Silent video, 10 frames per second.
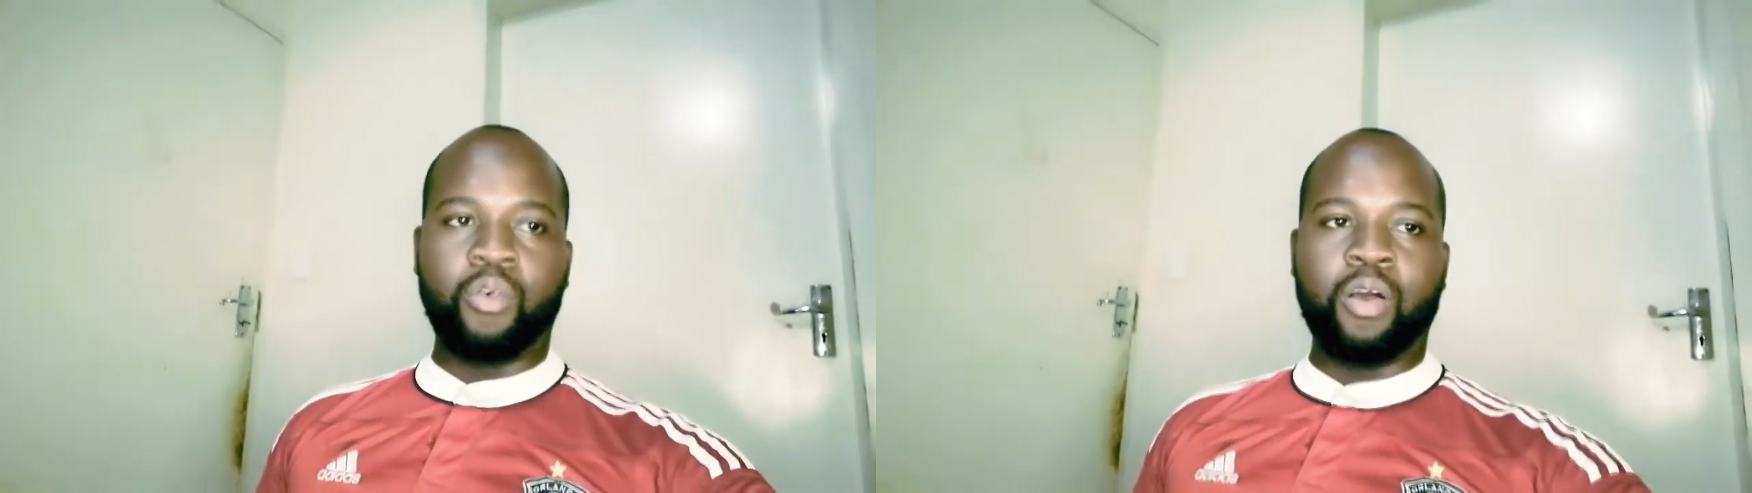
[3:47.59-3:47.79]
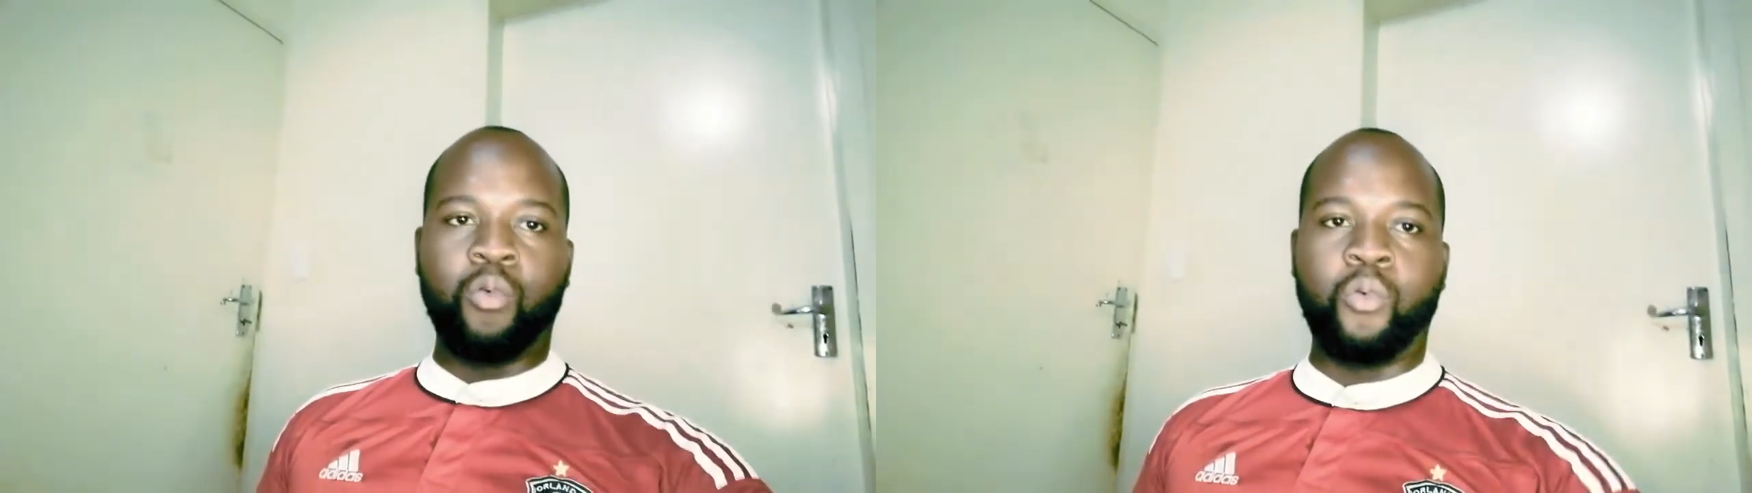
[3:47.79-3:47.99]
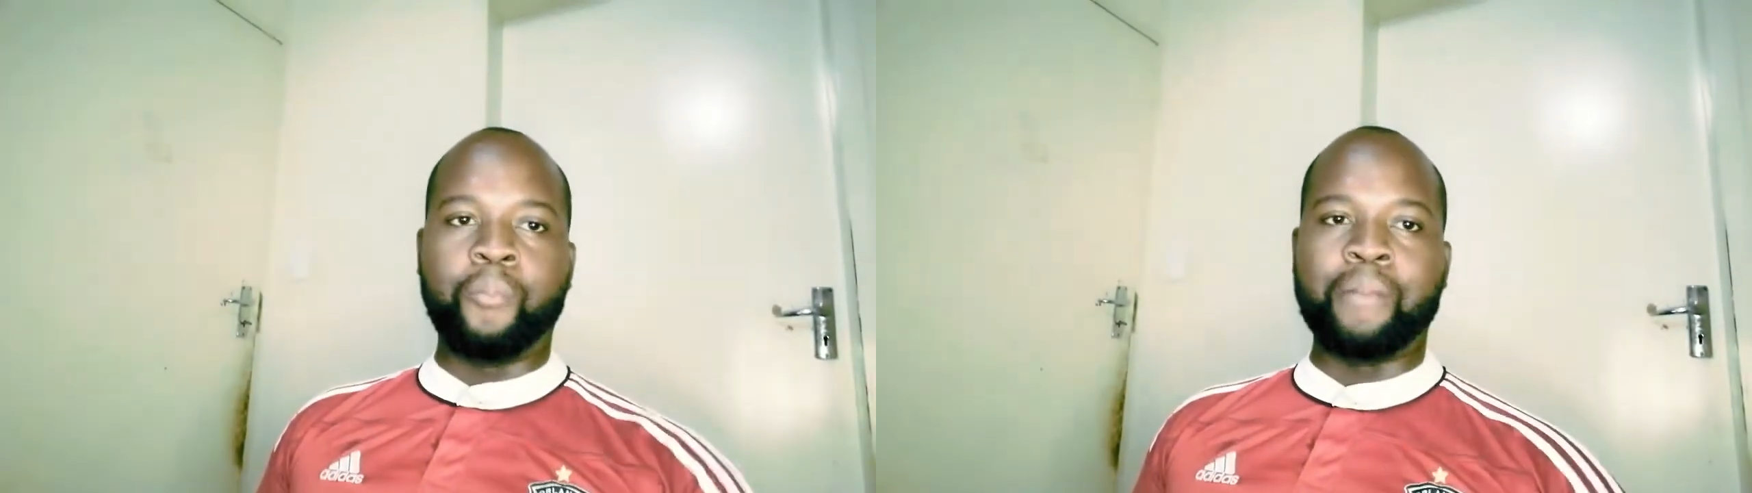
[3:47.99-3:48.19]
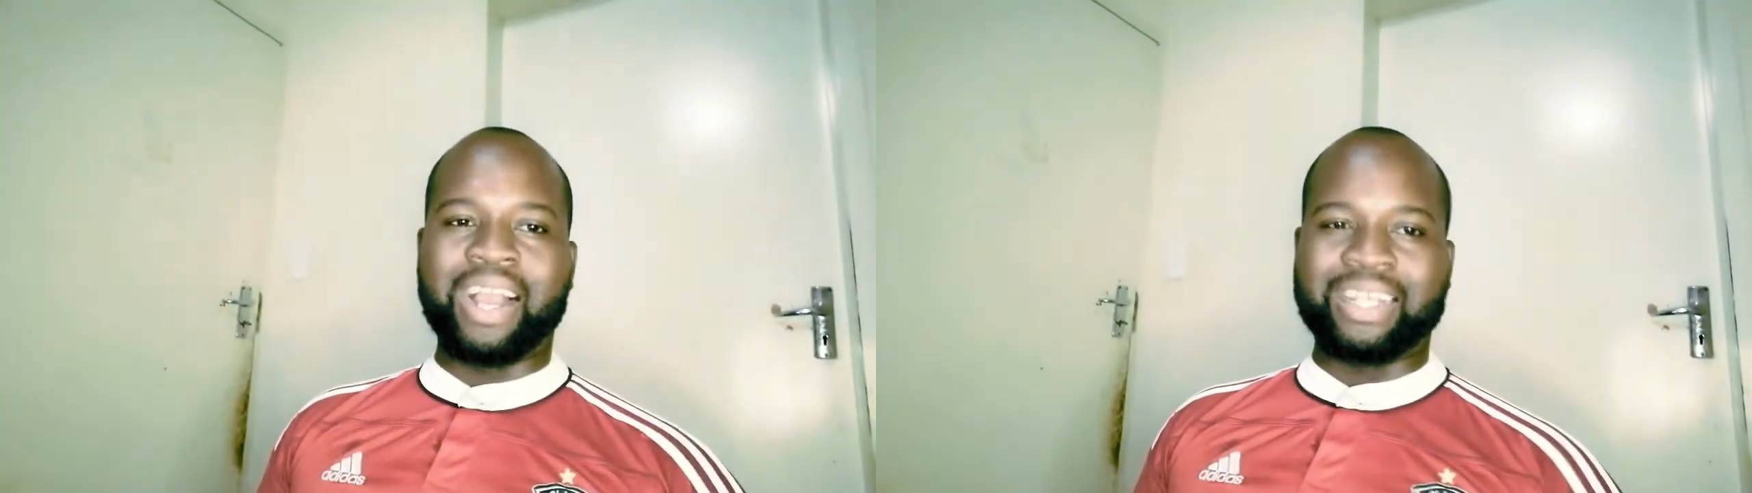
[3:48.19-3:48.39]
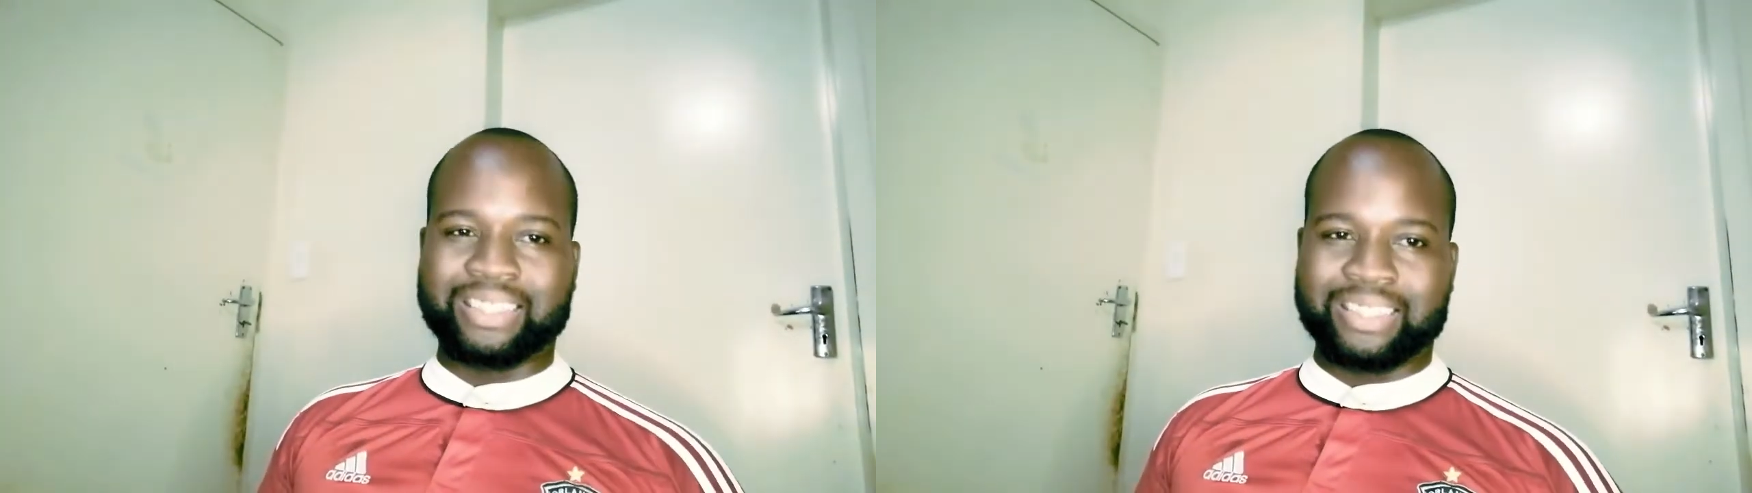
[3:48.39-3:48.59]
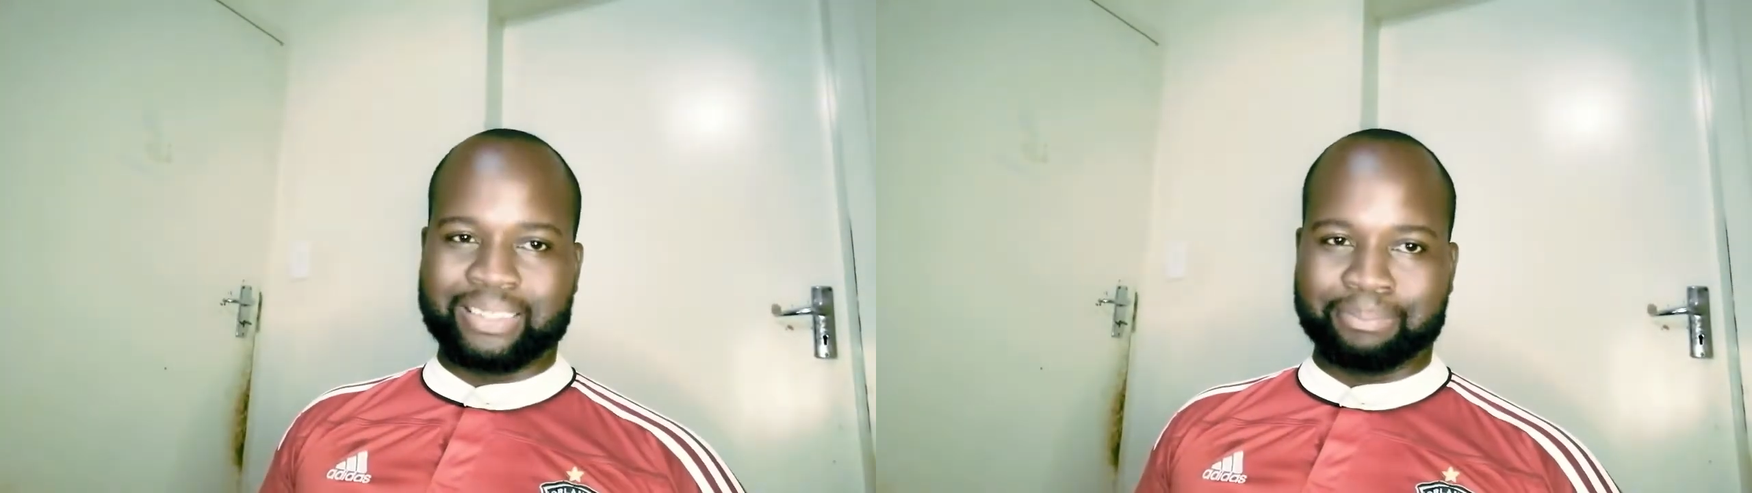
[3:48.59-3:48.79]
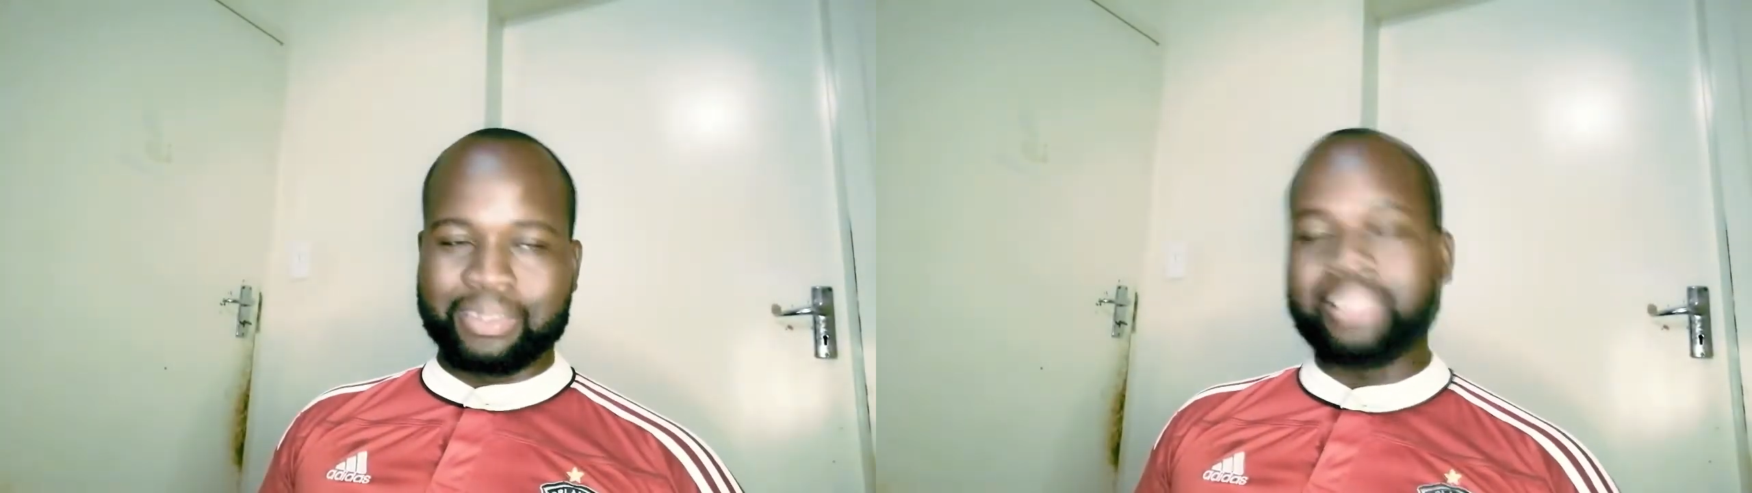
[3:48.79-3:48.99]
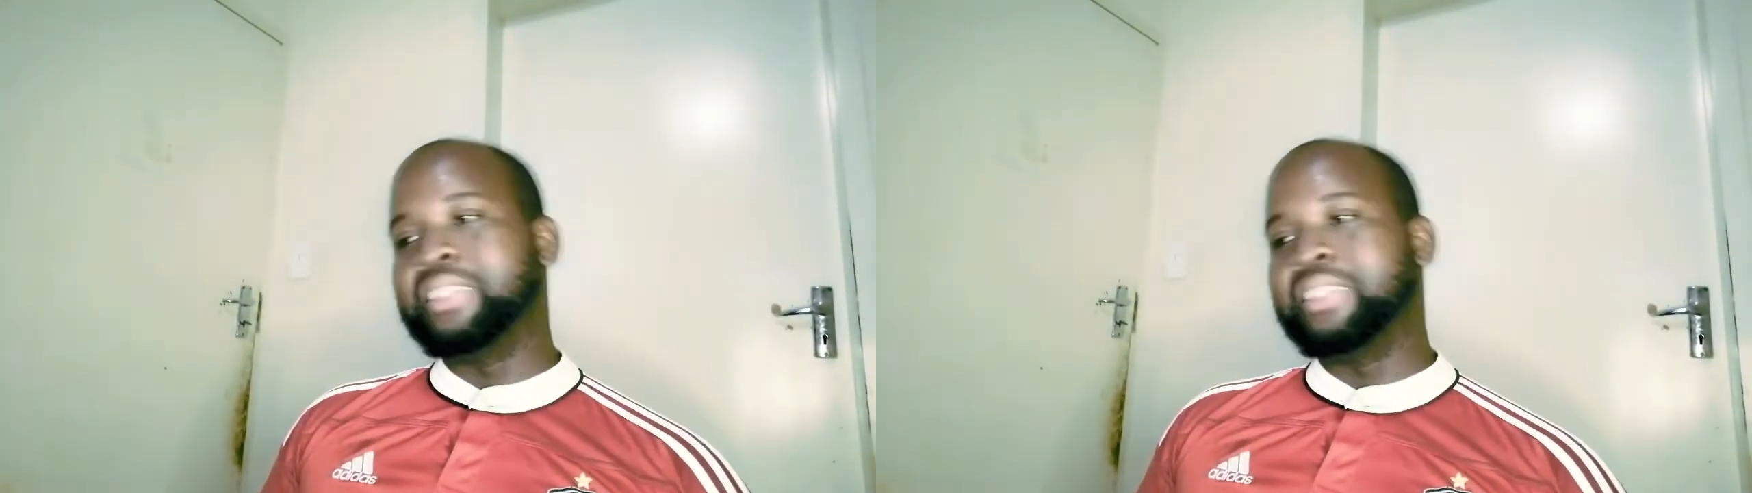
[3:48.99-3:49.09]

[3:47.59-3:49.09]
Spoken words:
wow, Maka team,